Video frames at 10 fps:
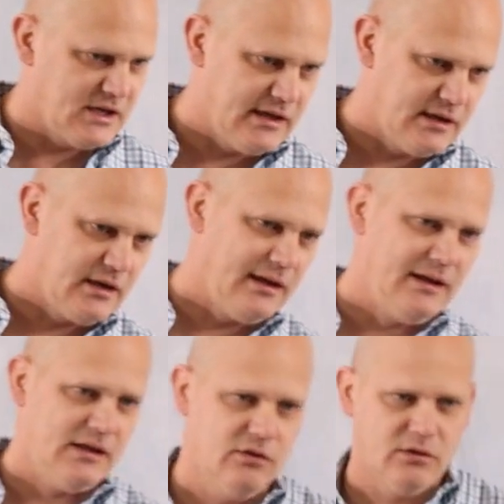Jay, can I
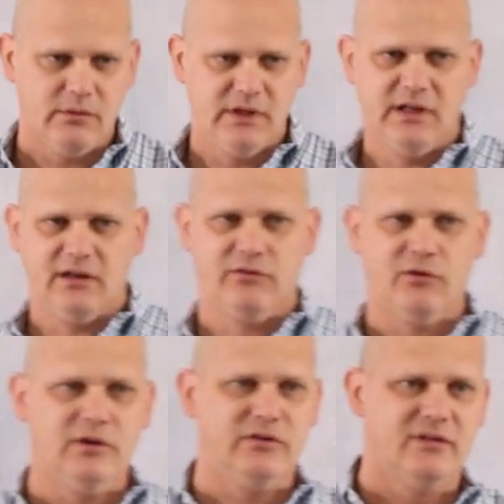get you to read that
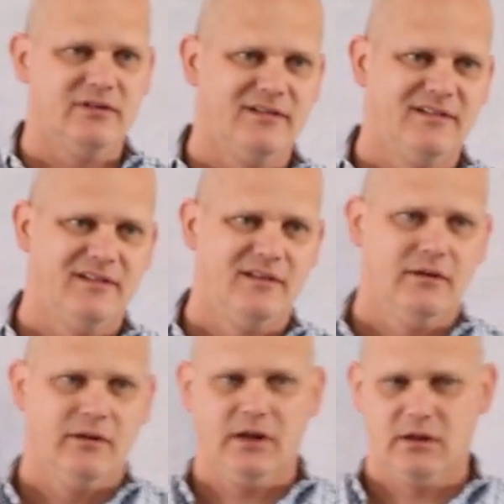for us?
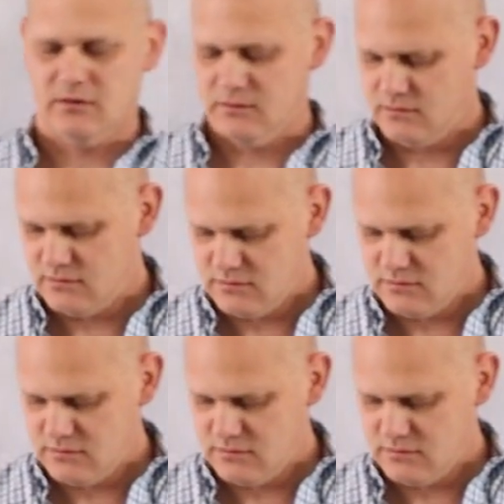Thank you.